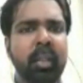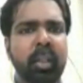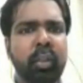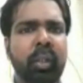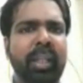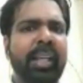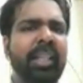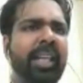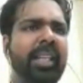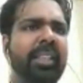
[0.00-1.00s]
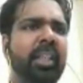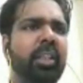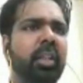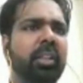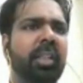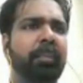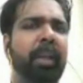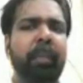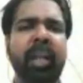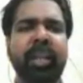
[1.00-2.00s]
So Leakey says that
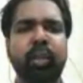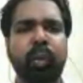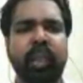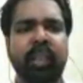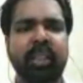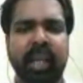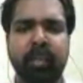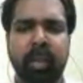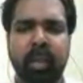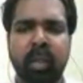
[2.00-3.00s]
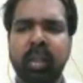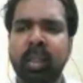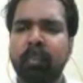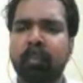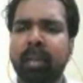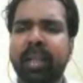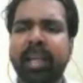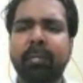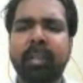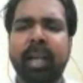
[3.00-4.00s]
people like Julian Simon
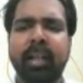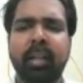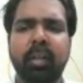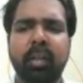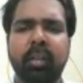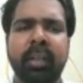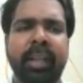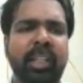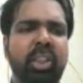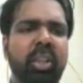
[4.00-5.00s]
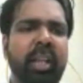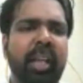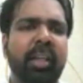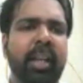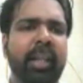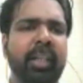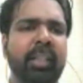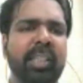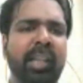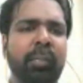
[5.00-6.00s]
believe that the nature can correct
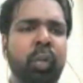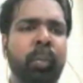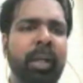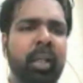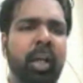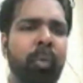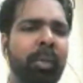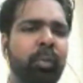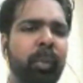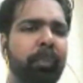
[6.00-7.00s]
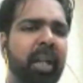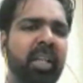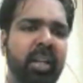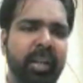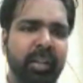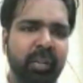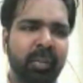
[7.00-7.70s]
itself no matter how much we plunder it